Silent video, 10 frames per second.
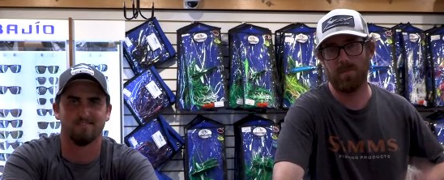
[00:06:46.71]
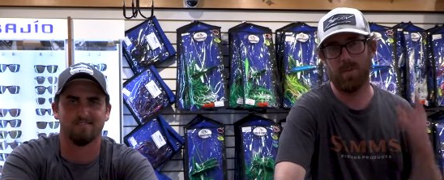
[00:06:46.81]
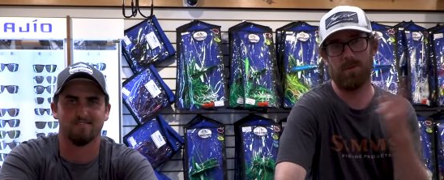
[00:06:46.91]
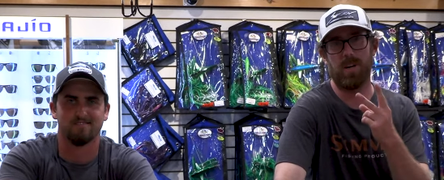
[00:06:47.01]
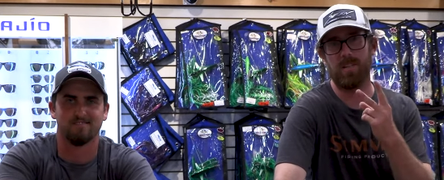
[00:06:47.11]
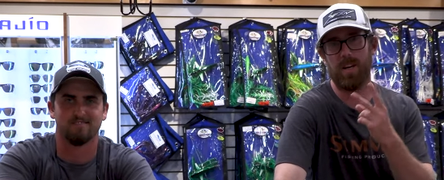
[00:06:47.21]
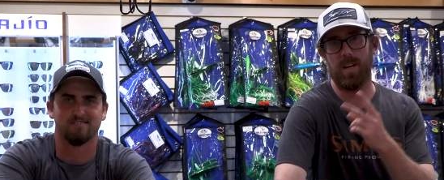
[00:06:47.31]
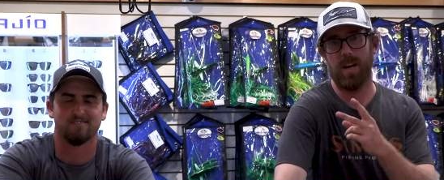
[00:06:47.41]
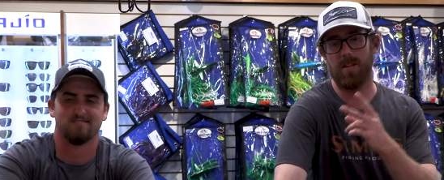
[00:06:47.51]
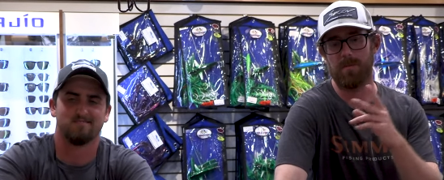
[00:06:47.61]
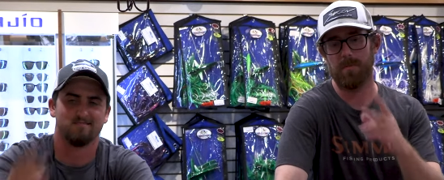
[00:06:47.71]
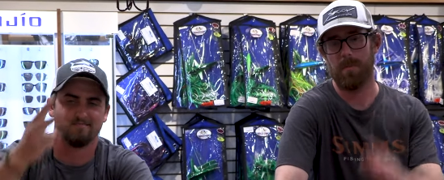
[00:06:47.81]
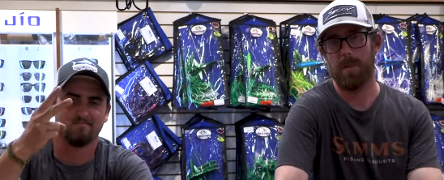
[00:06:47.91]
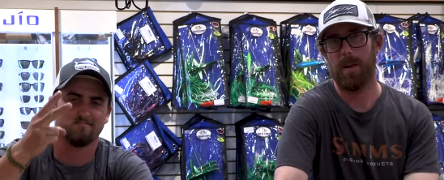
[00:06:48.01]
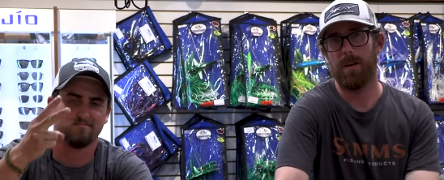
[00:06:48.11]
Speaker 1: Have a great day, you guys.
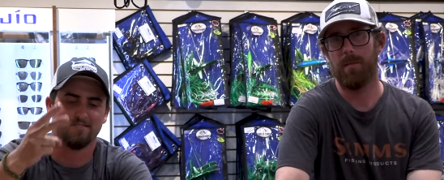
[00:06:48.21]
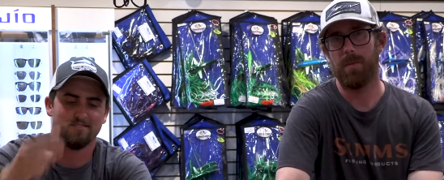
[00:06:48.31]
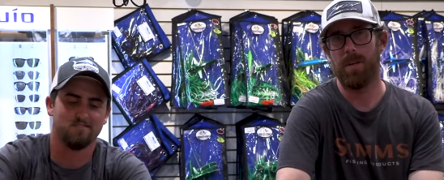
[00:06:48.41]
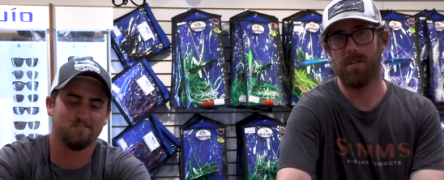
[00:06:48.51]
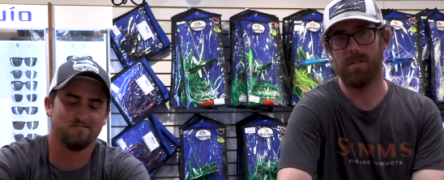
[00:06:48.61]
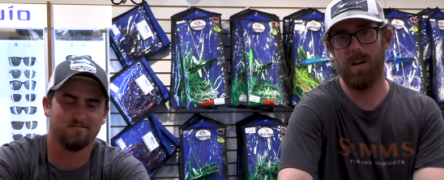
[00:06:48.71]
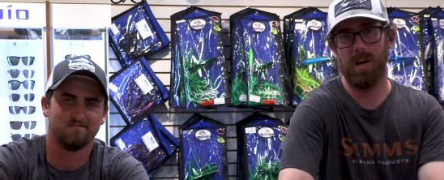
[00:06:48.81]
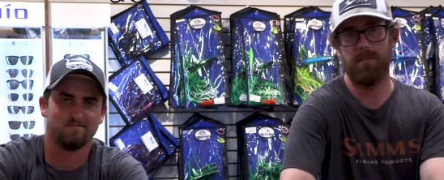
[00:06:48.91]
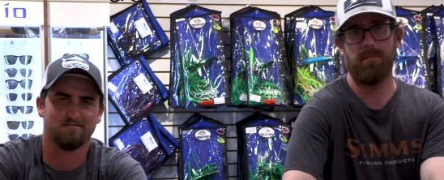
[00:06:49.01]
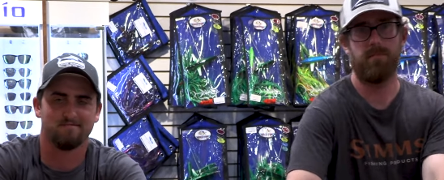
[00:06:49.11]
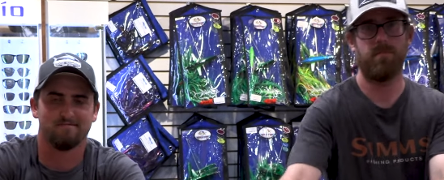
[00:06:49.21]
Peace. Peace. Love.